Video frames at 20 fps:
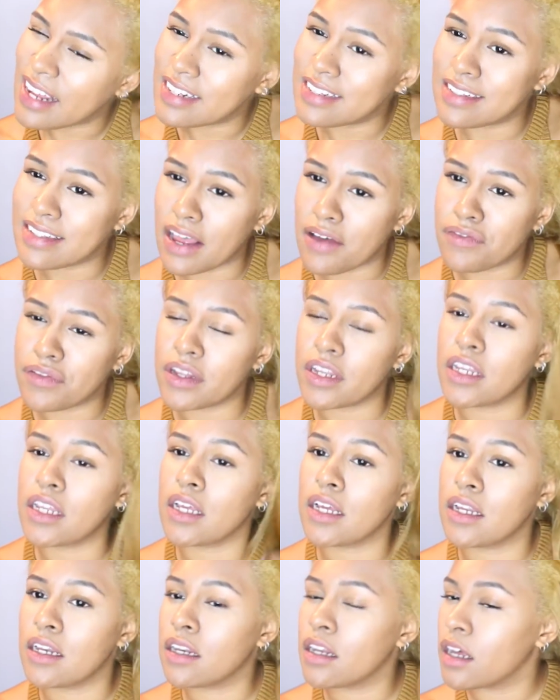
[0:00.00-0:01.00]
ends definitely
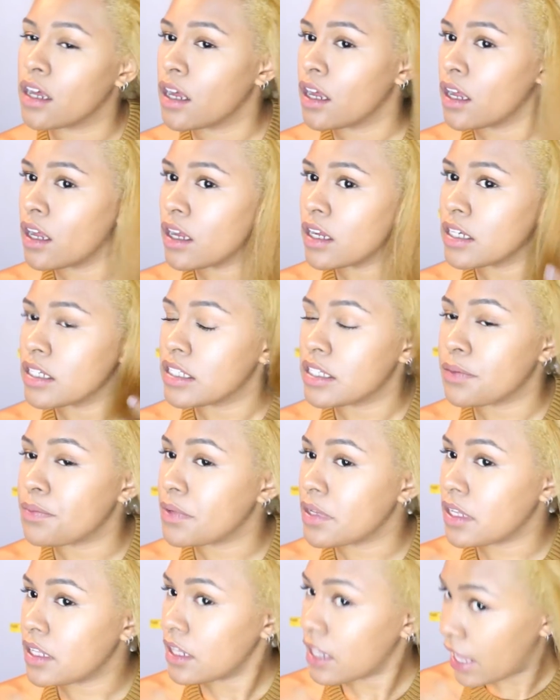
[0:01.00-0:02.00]
need to
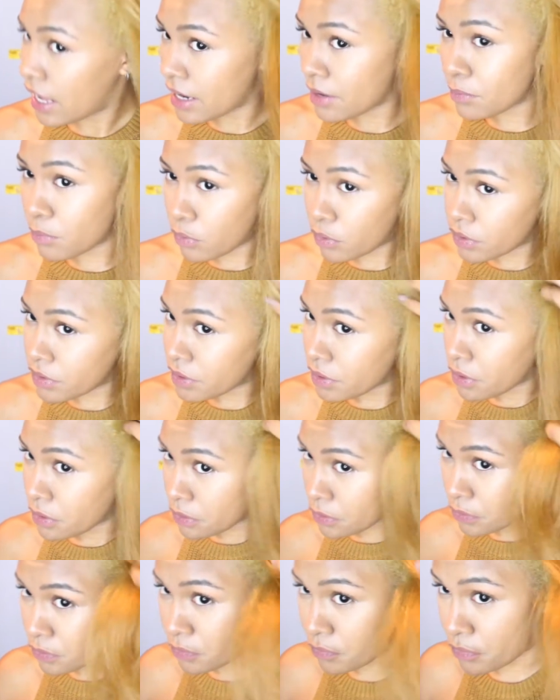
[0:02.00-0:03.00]
be lightened more
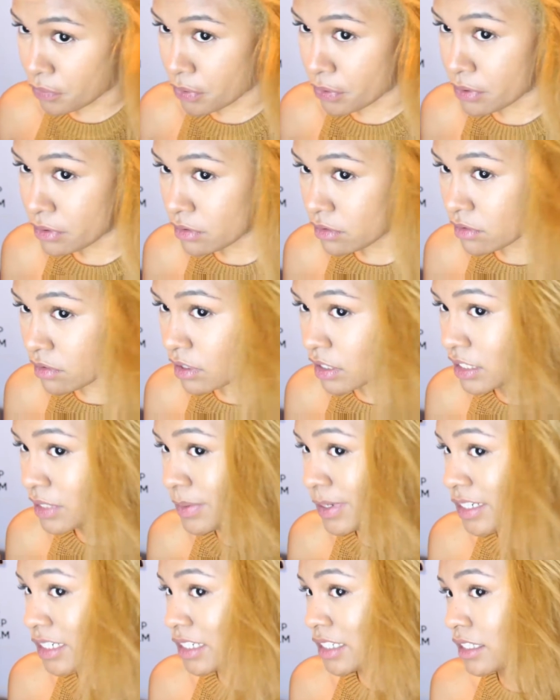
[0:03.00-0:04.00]
than the root,
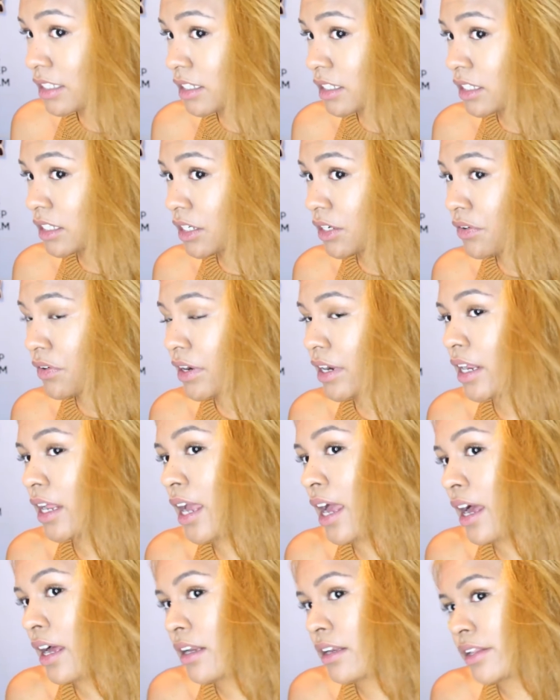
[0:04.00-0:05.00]
especially since it already
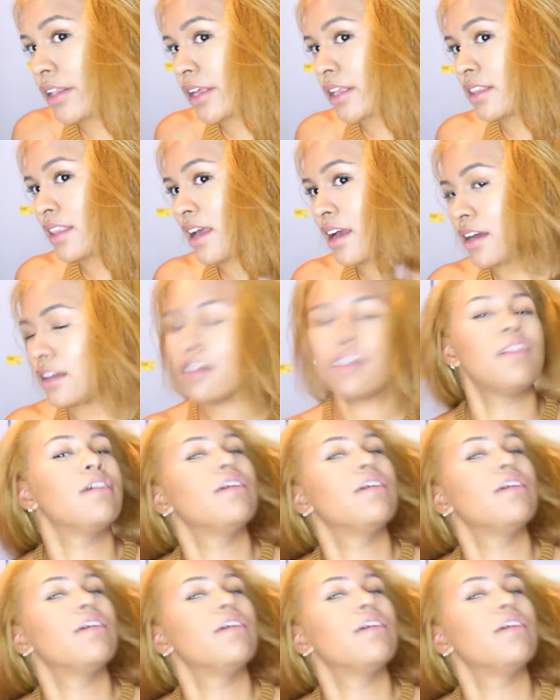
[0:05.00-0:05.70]
had like that